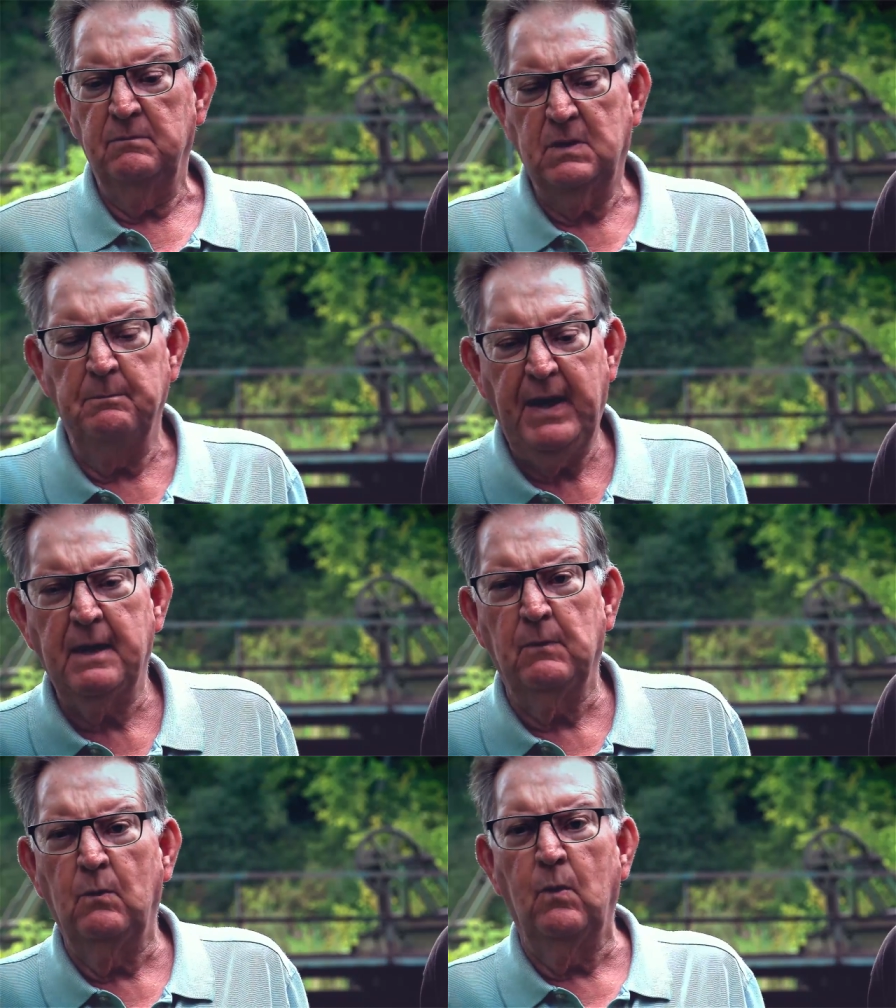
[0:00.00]

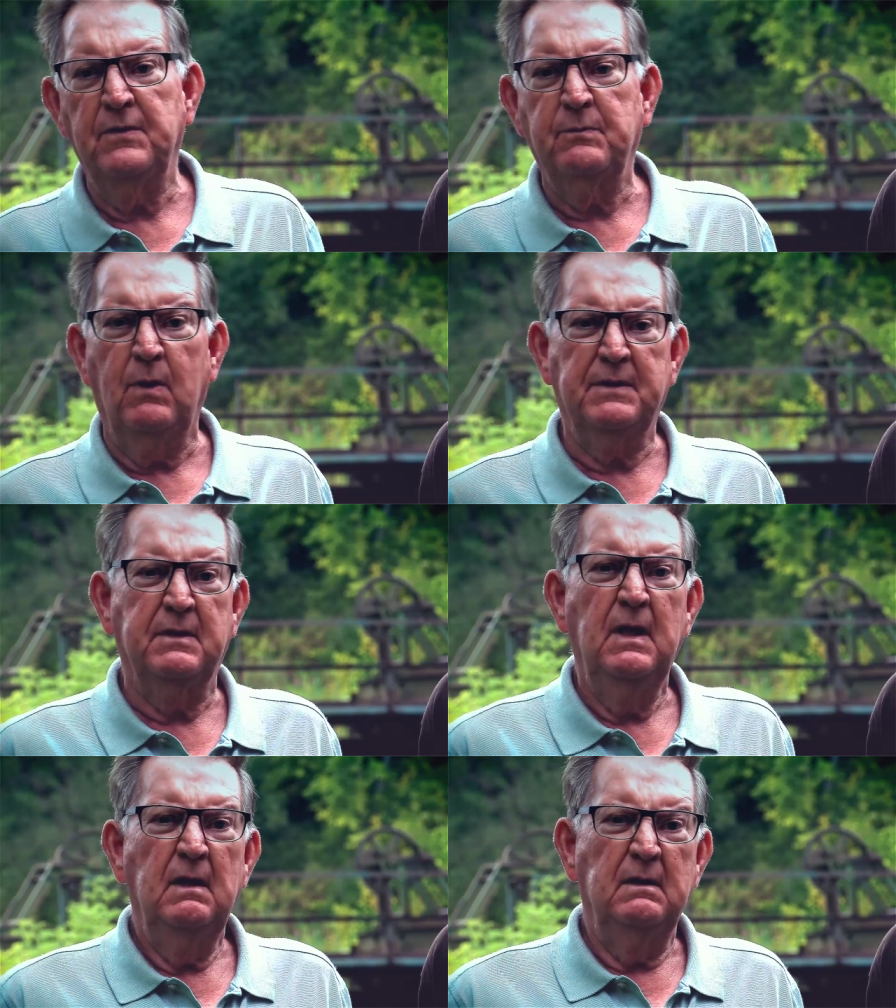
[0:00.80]
compatible with what
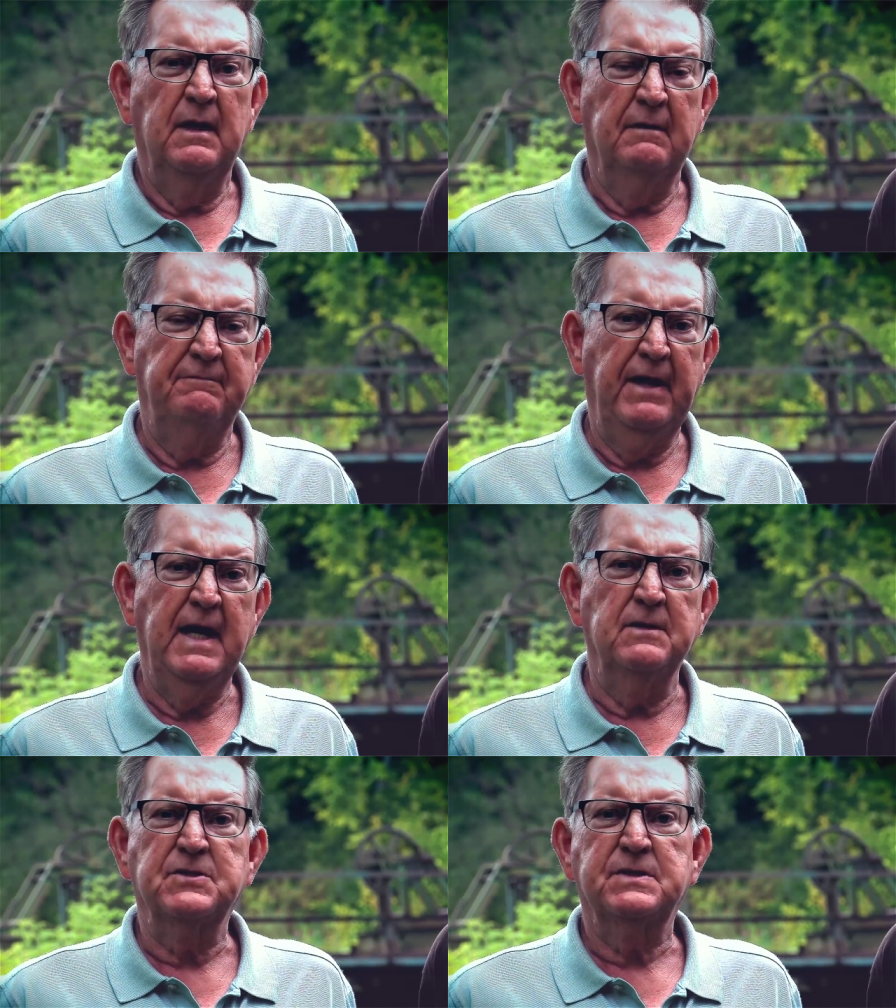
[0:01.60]
the
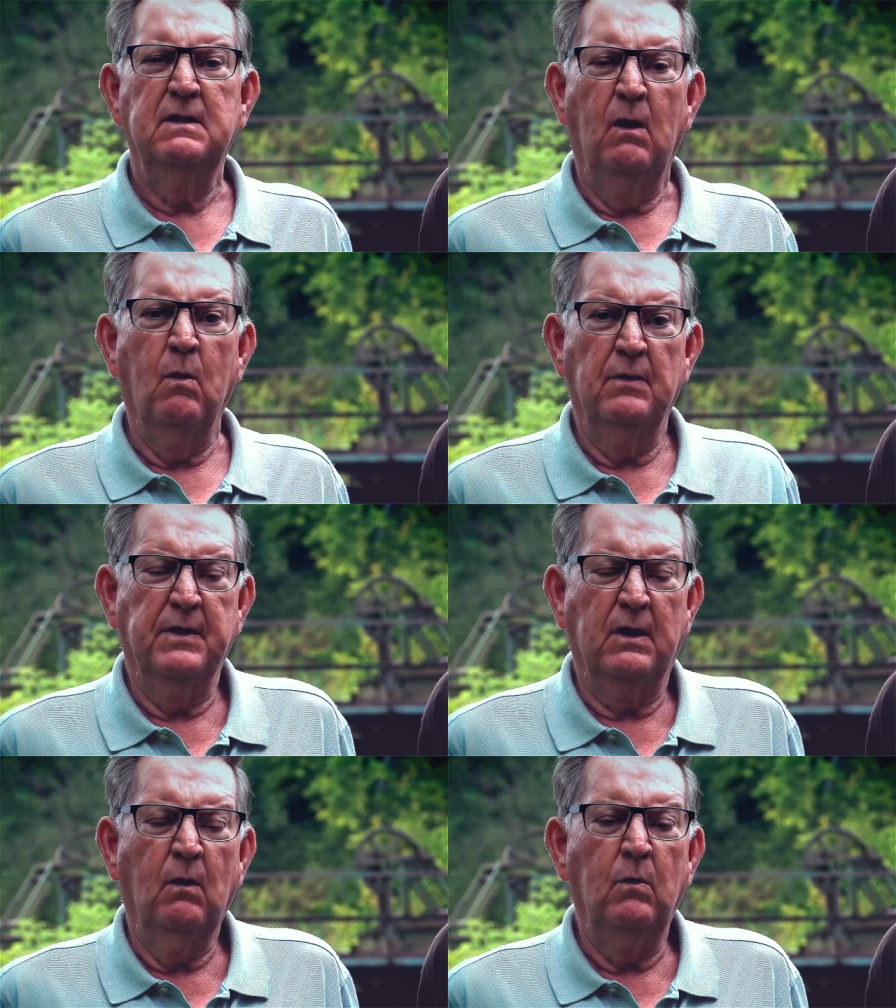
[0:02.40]
Vance or
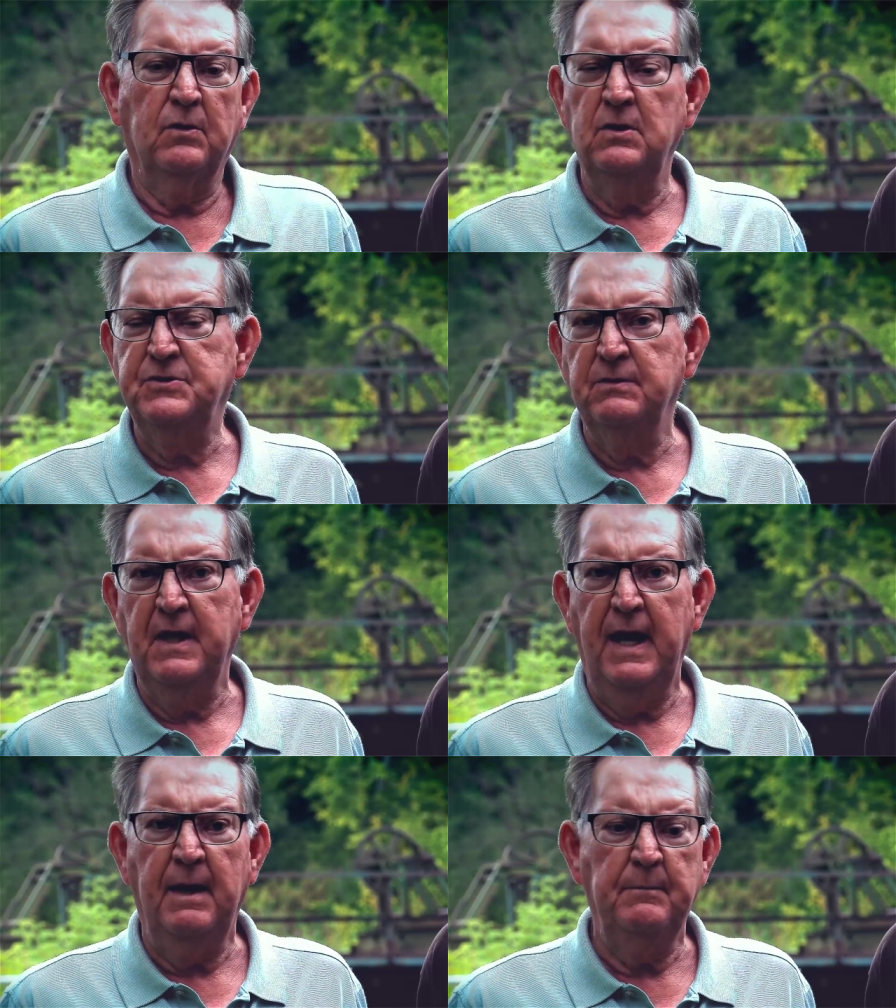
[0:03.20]
the old Goodyear
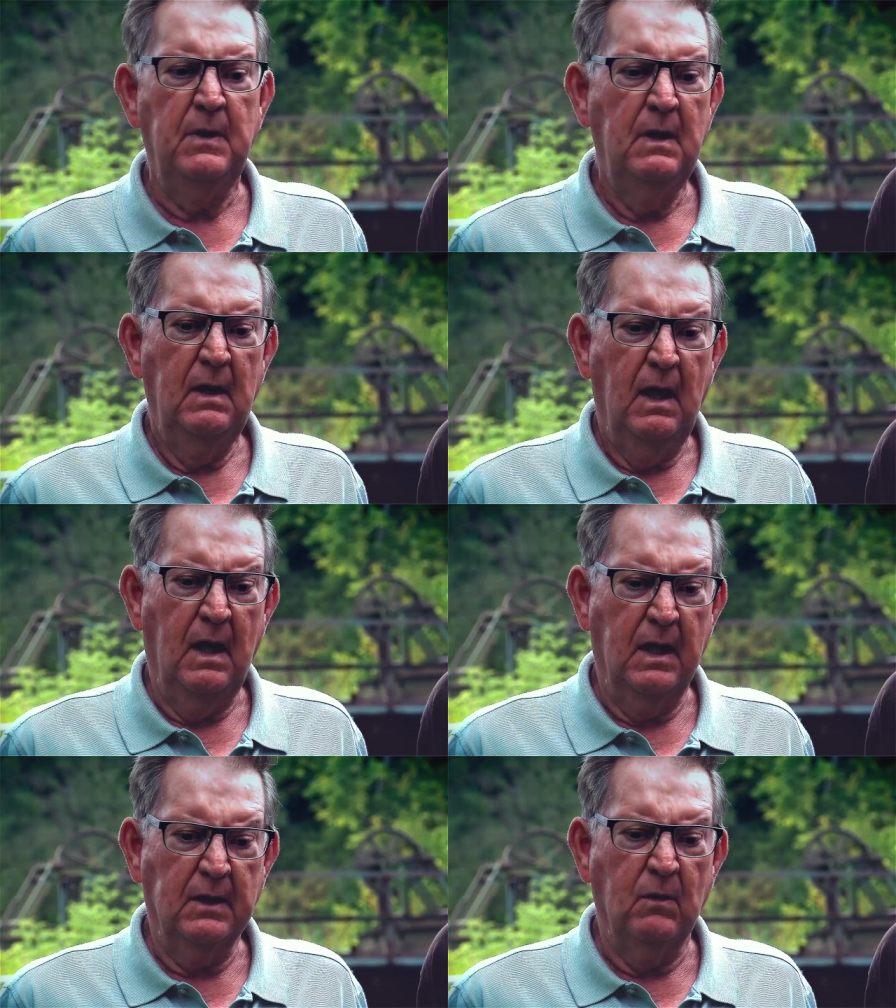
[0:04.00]
Dam
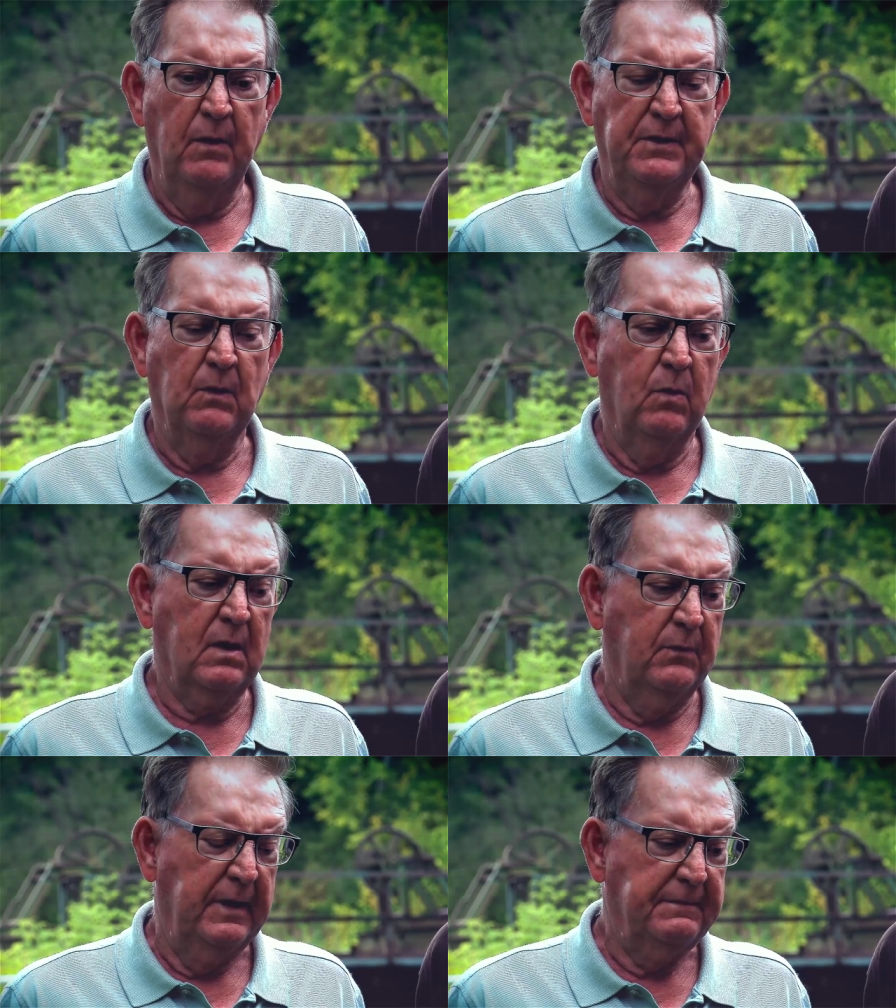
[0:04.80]
are going to
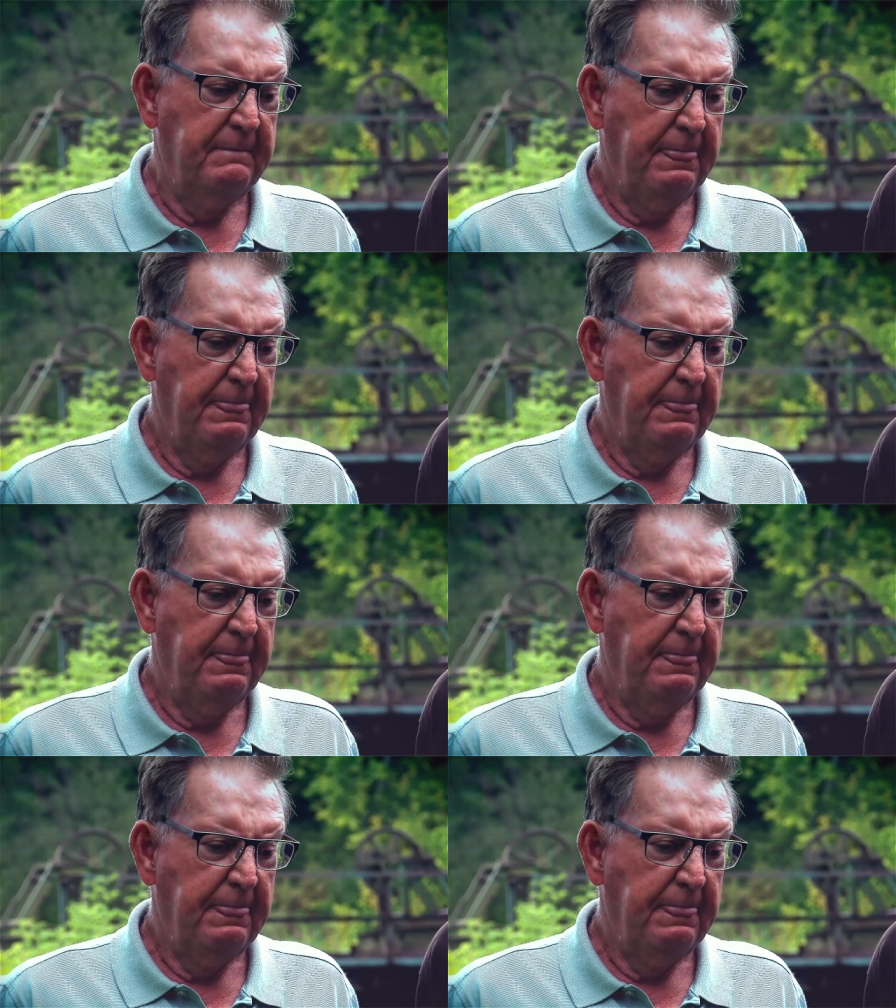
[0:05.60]
work with.